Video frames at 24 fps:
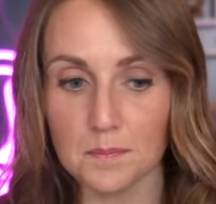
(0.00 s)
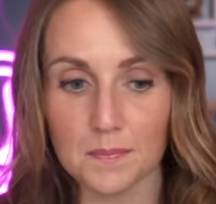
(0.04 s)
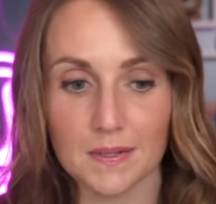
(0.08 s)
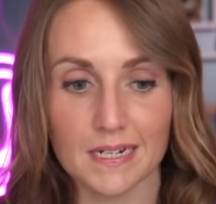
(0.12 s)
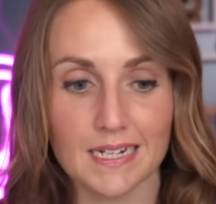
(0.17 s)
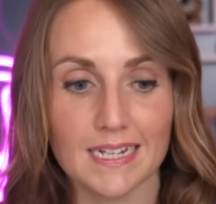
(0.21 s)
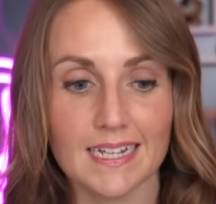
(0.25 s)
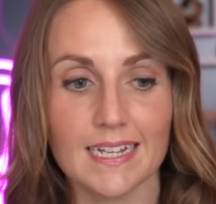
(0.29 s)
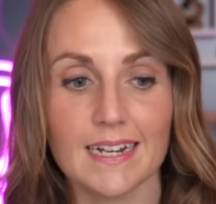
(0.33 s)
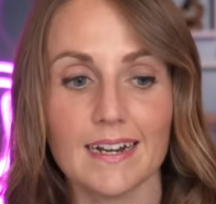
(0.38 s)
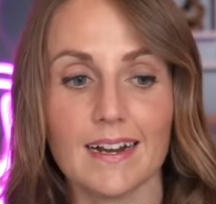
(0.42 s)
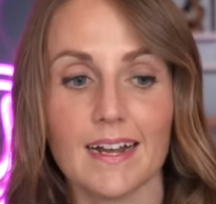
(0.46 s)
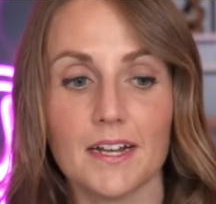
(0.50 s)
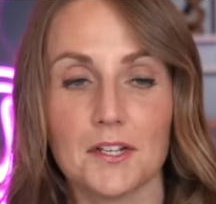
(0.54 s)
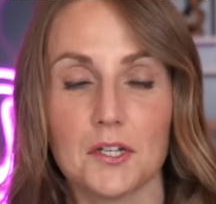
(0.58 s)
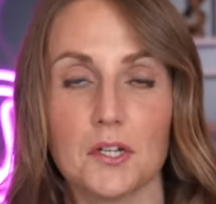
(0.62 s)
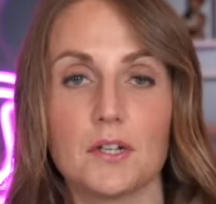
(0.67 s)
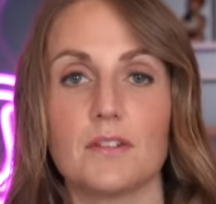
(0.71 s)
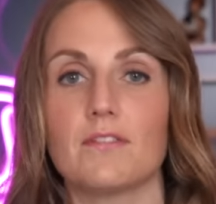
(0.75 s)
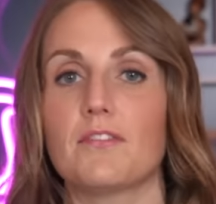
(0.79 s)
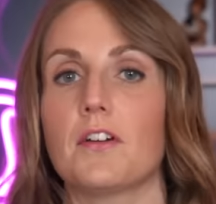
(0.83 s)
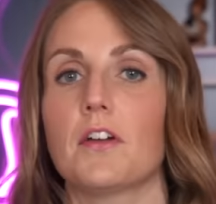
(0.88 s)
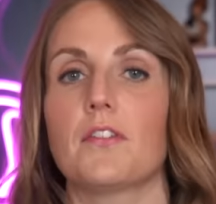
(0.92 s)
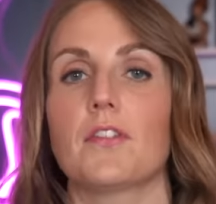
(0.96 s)
But again, I
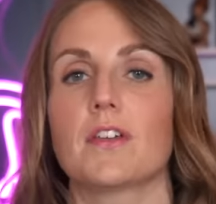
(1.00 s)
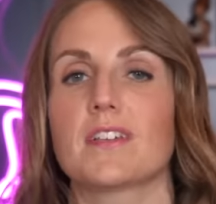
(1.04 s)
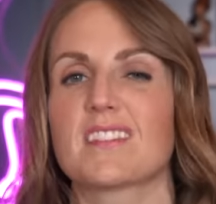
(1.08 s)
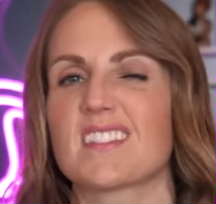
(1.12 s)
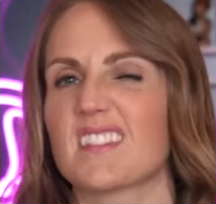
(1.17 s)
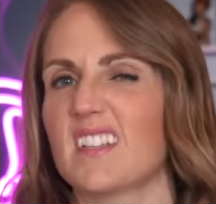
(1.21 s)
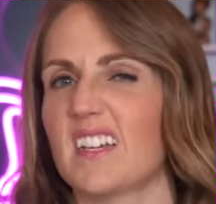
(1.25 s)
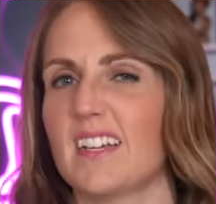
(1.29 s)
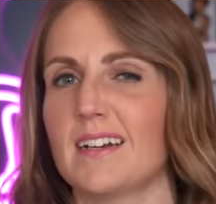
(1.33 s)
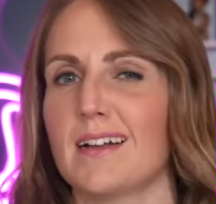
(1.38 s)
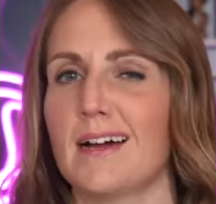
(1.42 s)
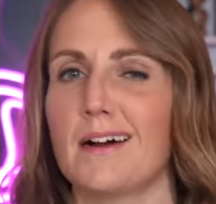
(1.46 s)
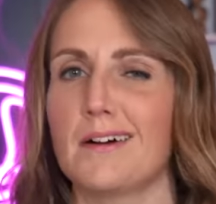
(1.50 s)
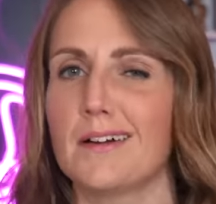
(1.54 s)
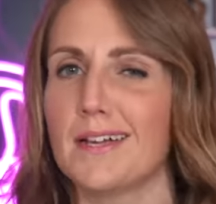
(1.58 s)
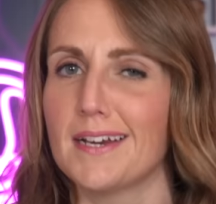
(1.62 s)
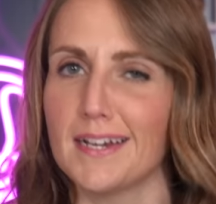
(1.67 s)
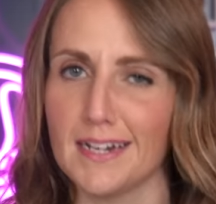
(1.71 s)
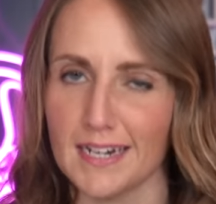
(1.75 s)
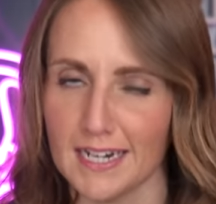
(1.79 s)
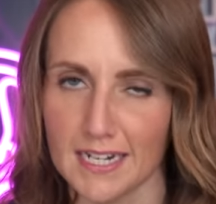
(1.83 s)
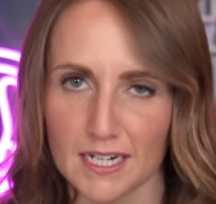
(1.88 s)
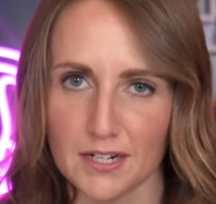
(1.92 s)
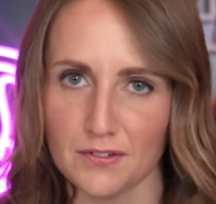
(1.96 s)
couldn't find this laid out
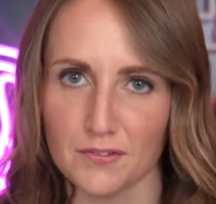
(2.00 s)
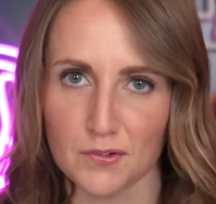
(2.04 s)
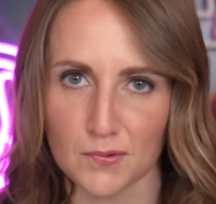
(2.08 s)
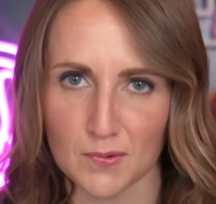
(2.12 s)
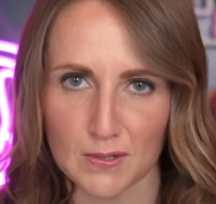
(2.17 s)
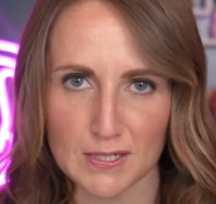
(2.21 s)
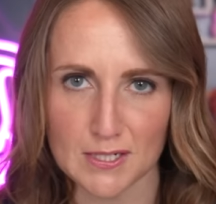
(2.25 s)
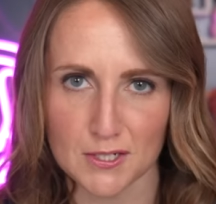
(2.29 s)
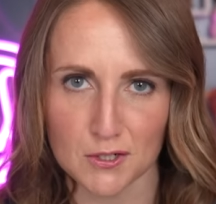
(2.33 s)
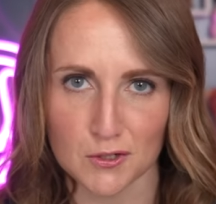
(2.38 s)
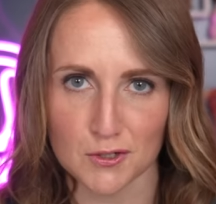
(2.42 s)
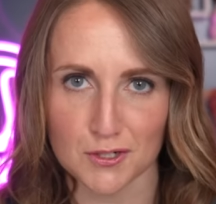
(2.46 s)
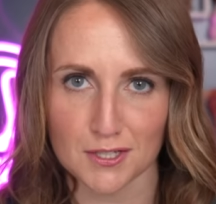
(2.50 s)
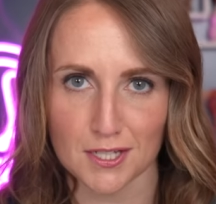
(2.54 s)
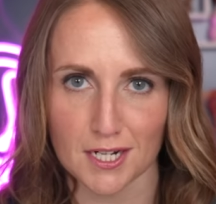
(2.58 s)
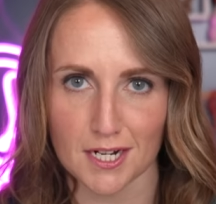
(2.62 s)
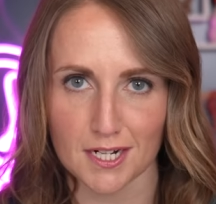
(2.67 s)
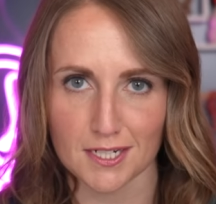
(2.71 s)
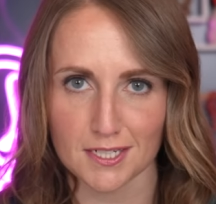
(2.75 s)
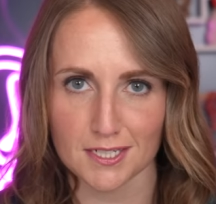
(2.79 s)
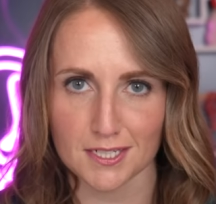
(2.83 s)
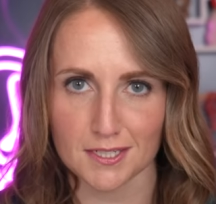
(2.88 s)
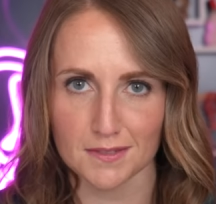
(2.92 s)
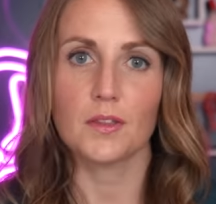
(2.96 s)
in any of the research that I
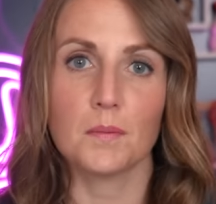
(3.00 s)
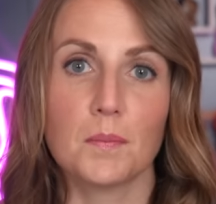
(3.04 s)
did.